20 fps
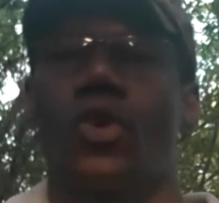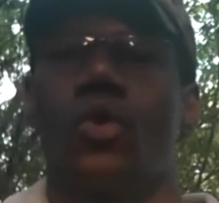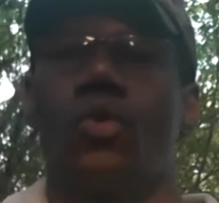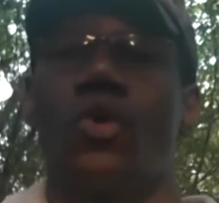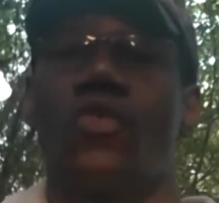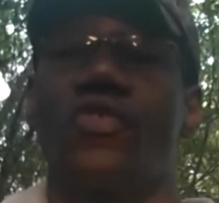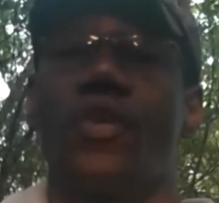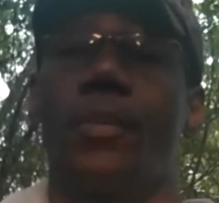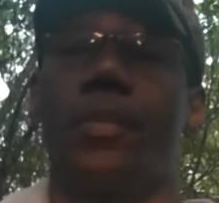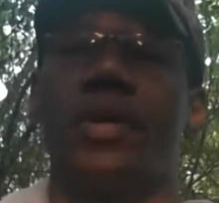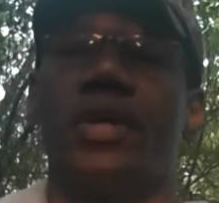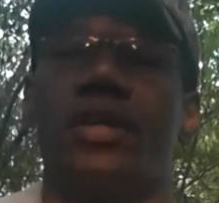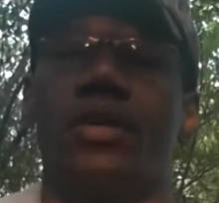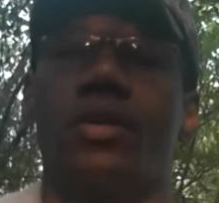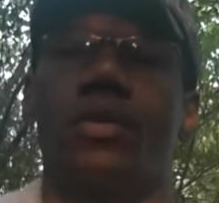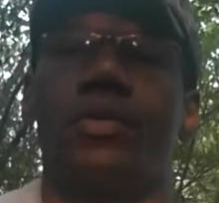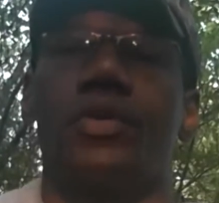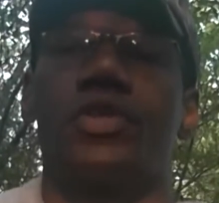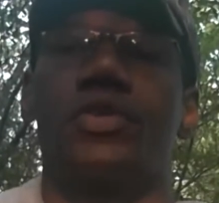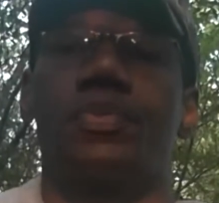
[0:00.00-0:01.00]
with a
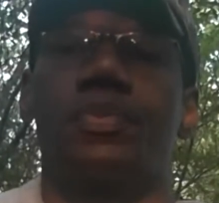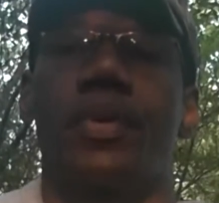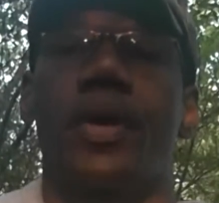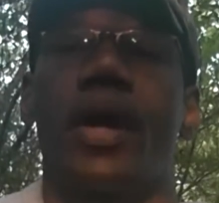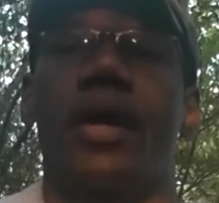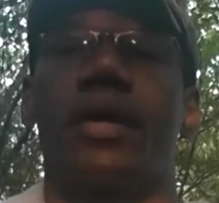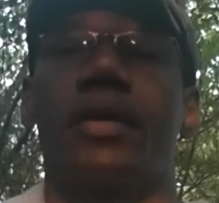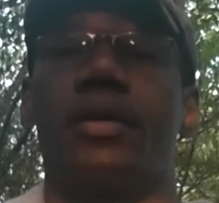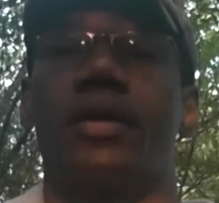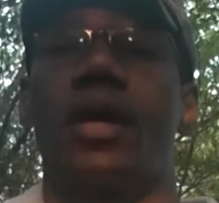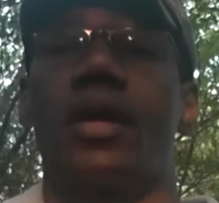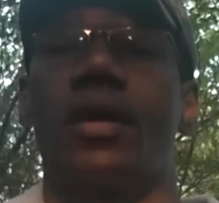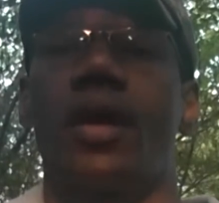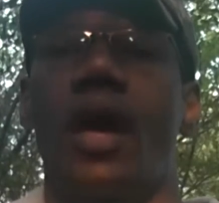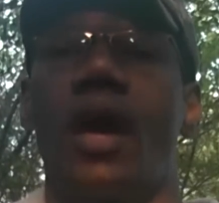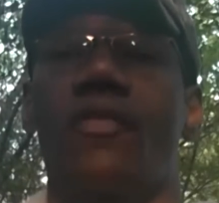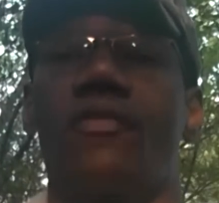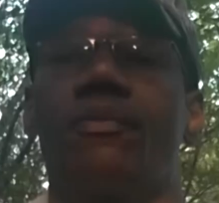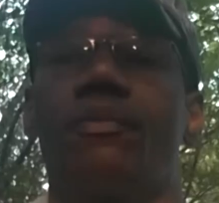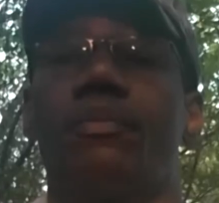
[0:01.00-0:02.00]
being on this planet and
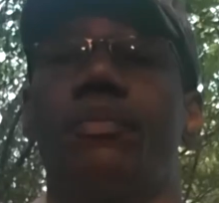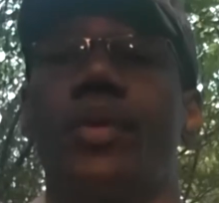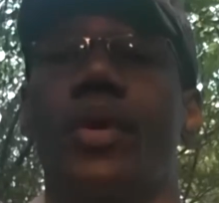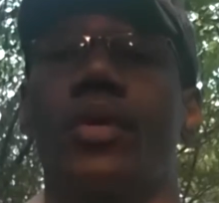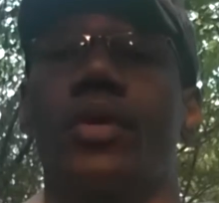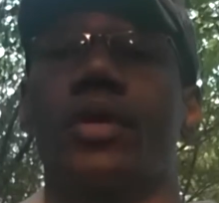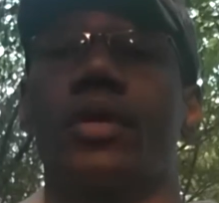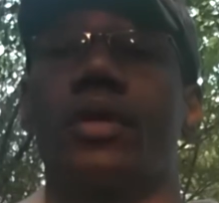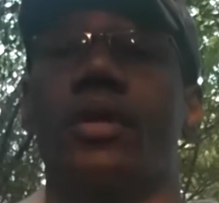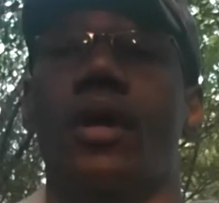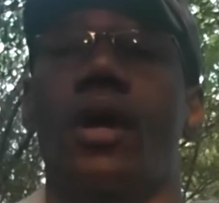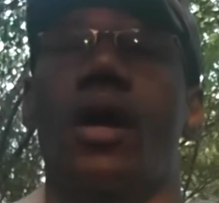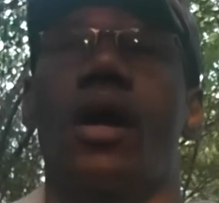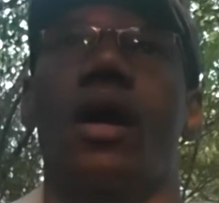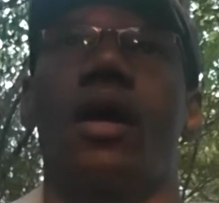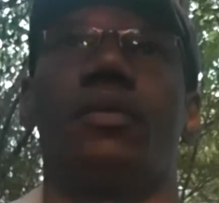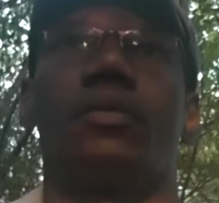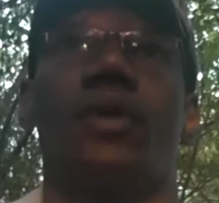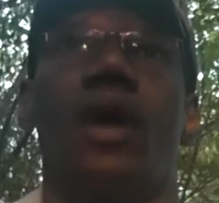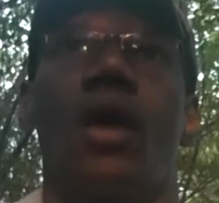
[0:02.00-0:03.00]
have broken,
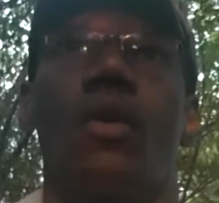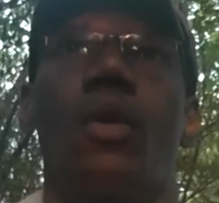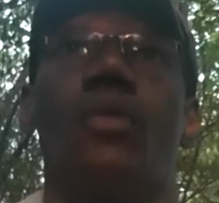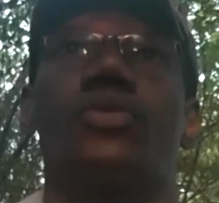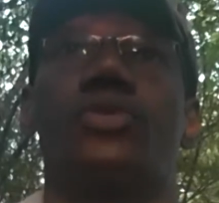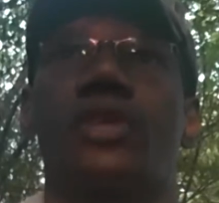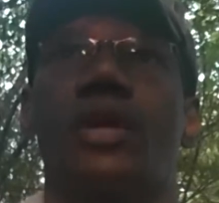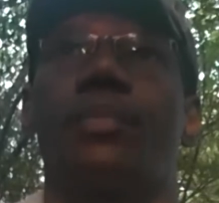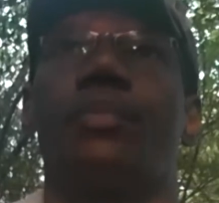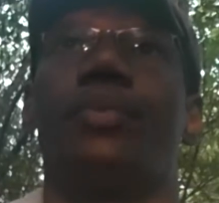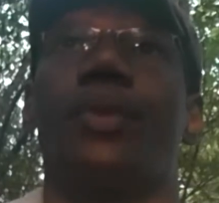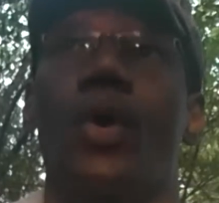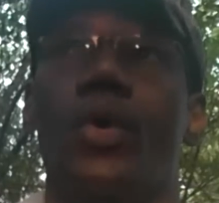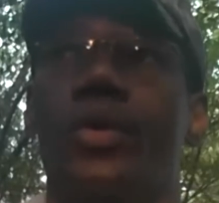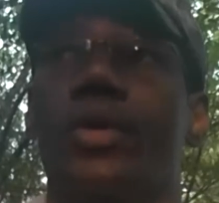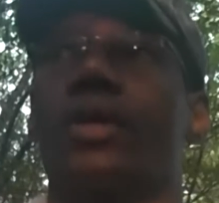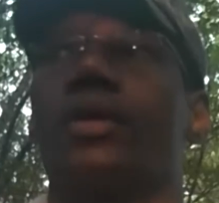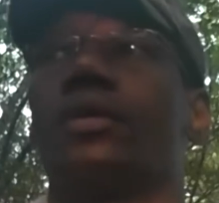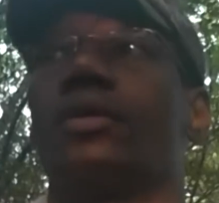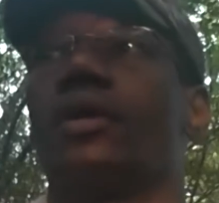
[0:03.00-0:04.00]
I won't say
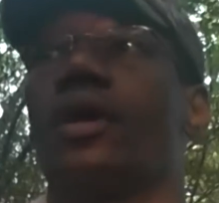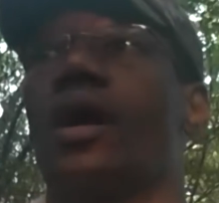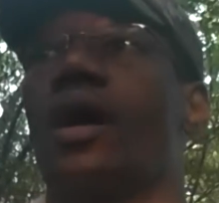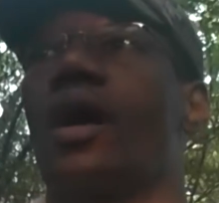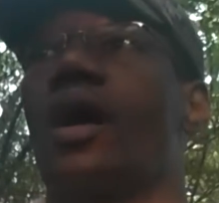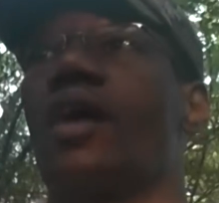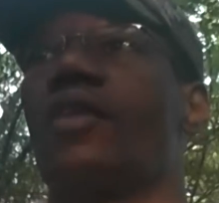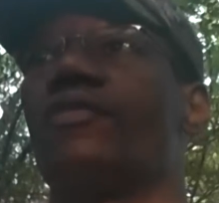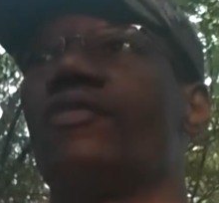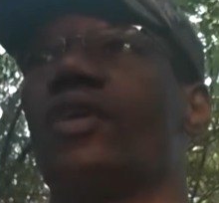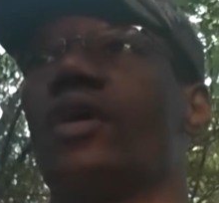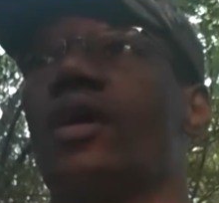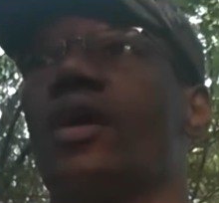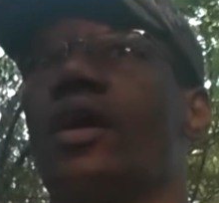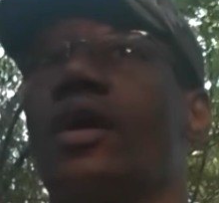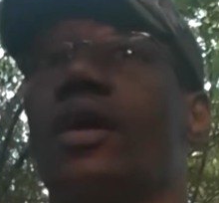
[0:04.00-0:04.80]
broken, I have,